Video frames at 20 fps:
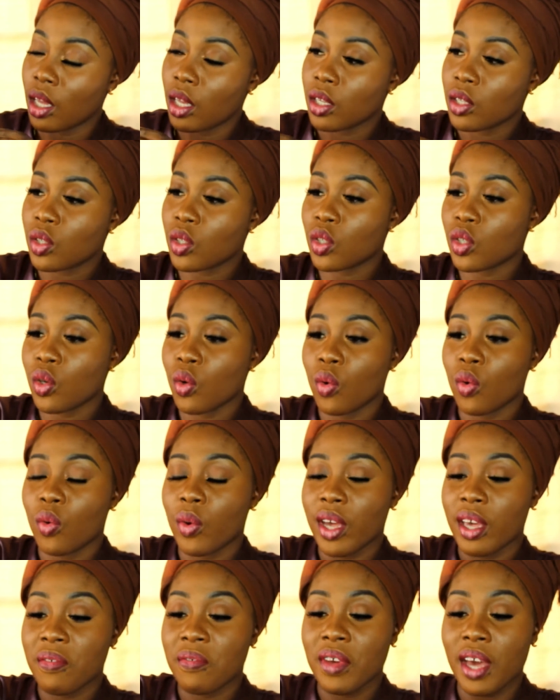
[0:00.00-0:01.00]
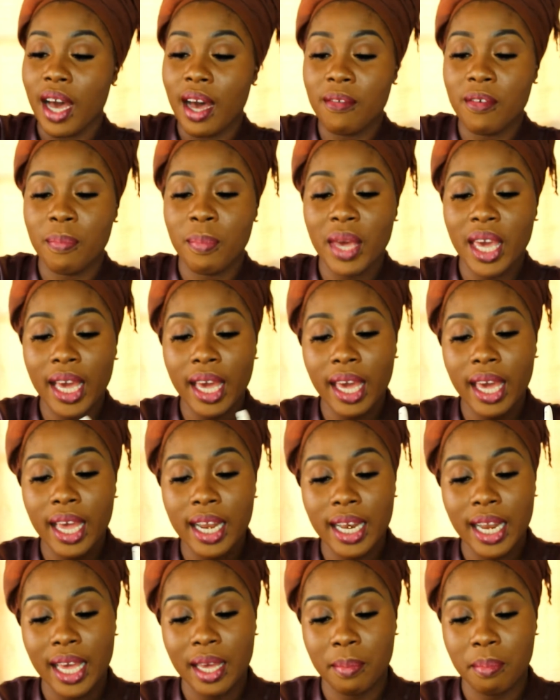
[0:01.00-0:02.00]
So if you have a big
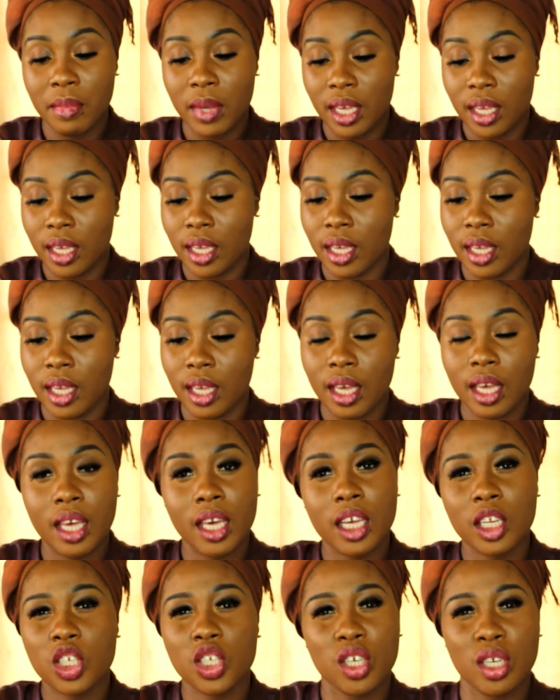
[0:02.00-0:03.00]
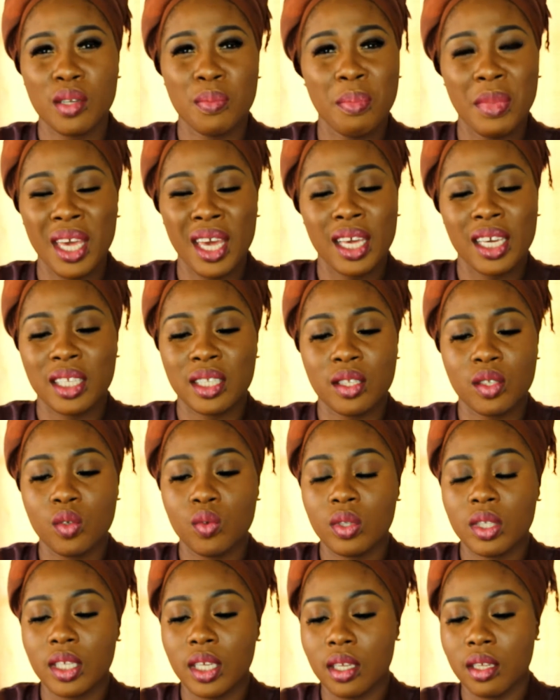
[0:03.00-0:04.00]
head like me, it shouldn't be an
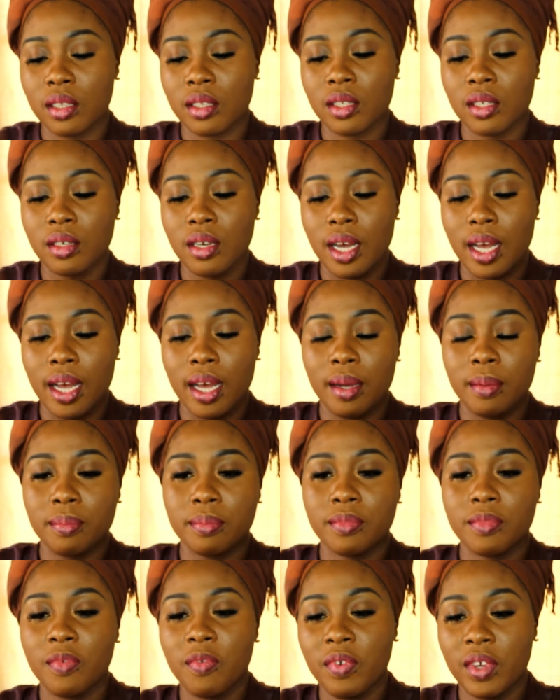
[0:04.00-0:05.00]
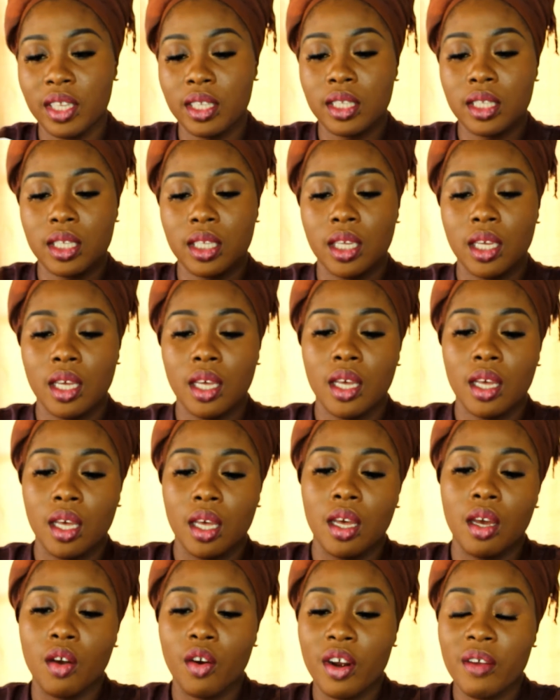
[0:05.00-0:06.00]
issue to fit.
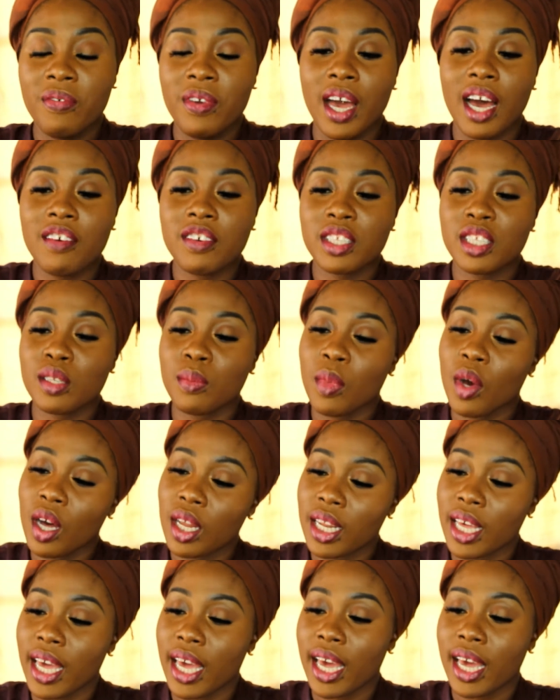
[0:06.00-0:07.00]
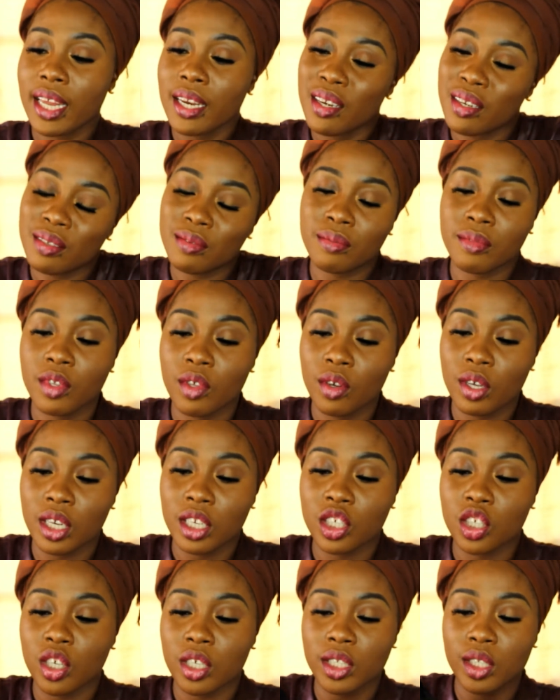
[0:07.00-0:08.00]
Or if you have a small head, you could
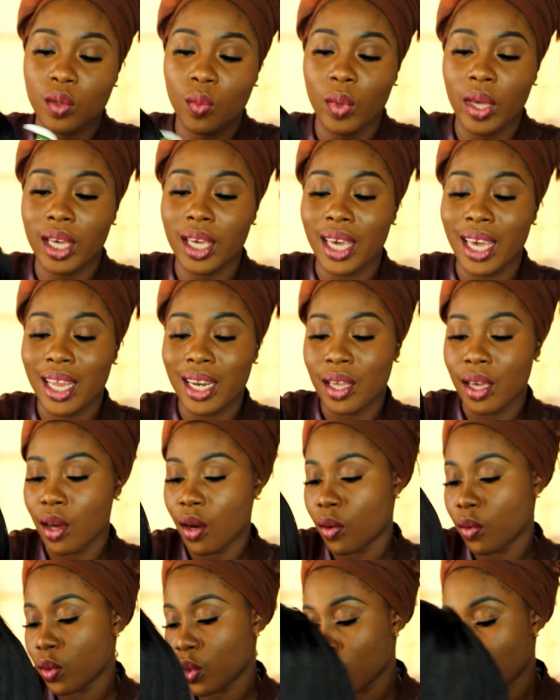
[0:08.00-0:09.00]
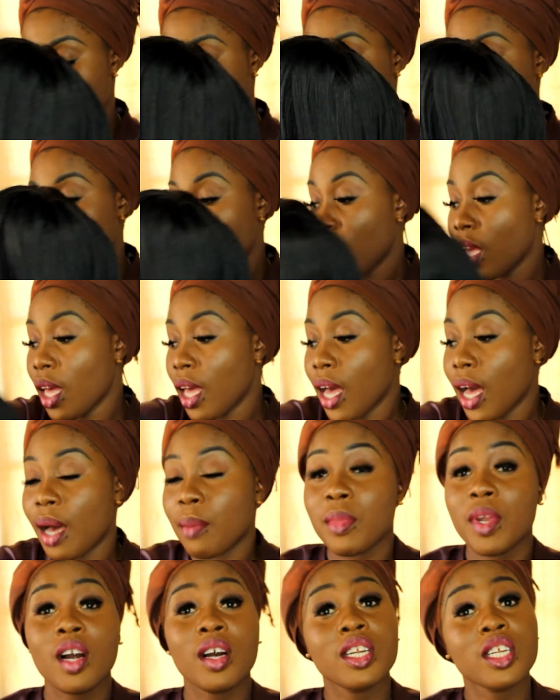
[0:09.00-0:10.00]
adjust the wig anyhow. So
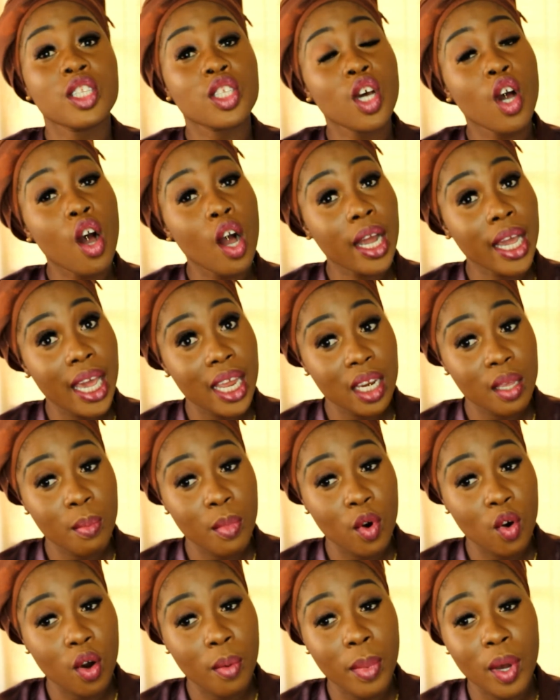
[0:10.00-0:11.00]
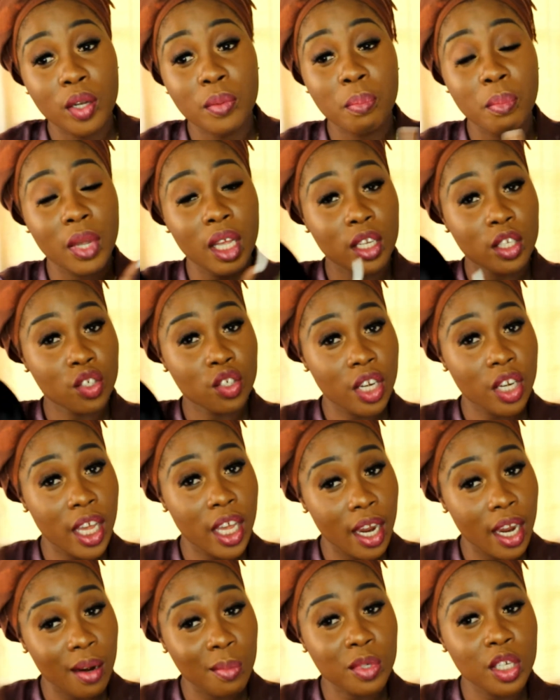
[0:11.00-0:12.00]
I'm not going to talk any more about Mildred
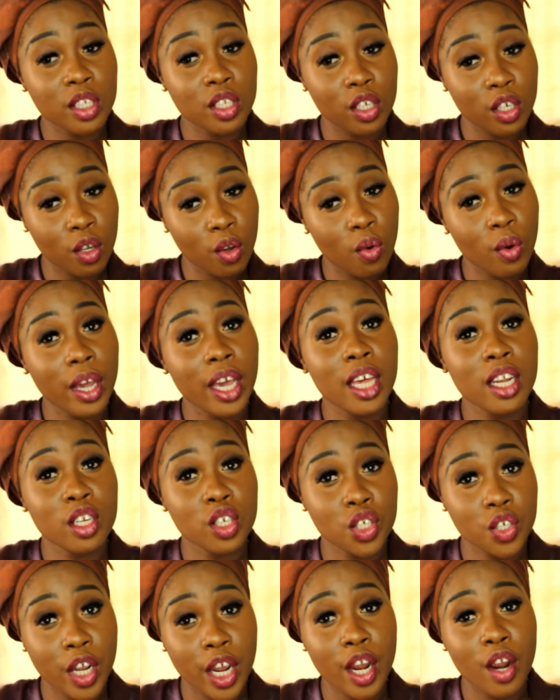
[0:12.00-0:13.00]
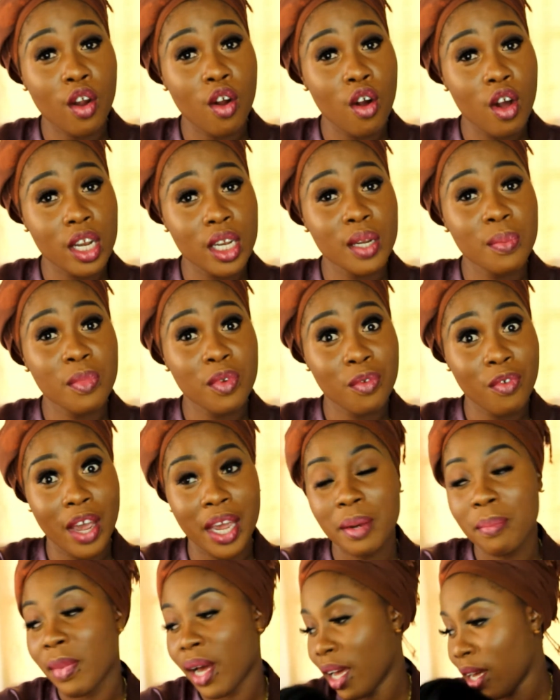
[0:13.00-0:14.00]
here. I'm just going to go ahead and try her on and be
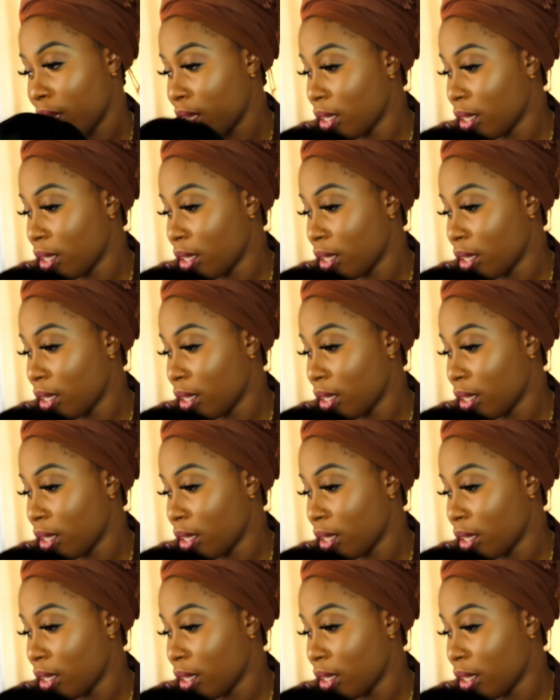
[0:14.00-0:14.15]
right back.